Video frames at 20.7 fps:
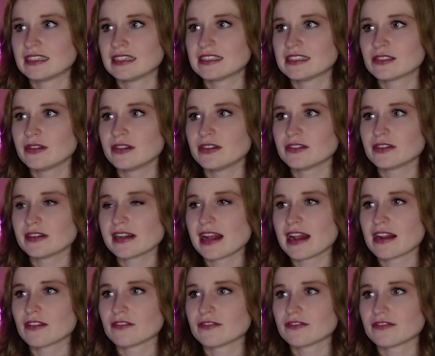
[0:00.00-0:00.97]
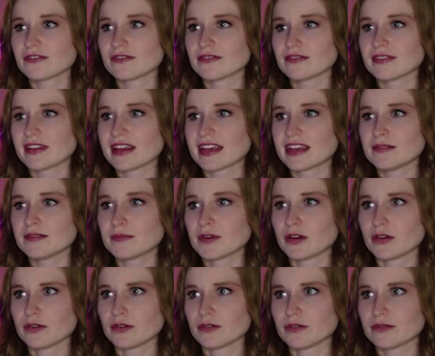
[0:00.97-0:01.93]
He's going to run out of
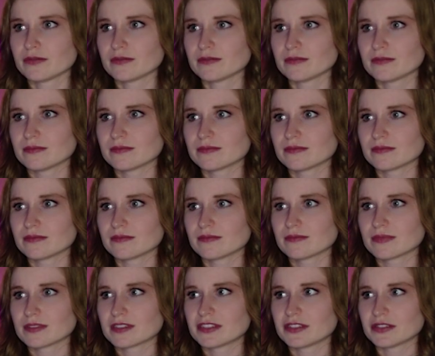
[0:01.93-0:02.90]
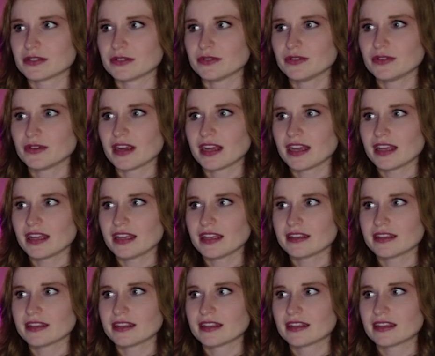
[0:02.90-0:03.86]
ammo soon,
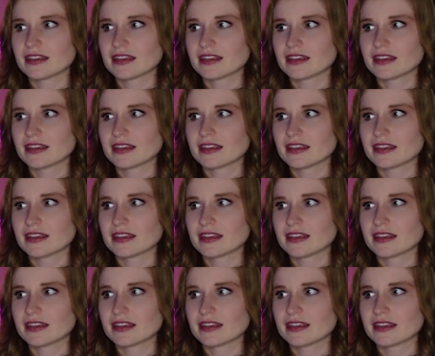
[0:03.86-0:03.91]
right?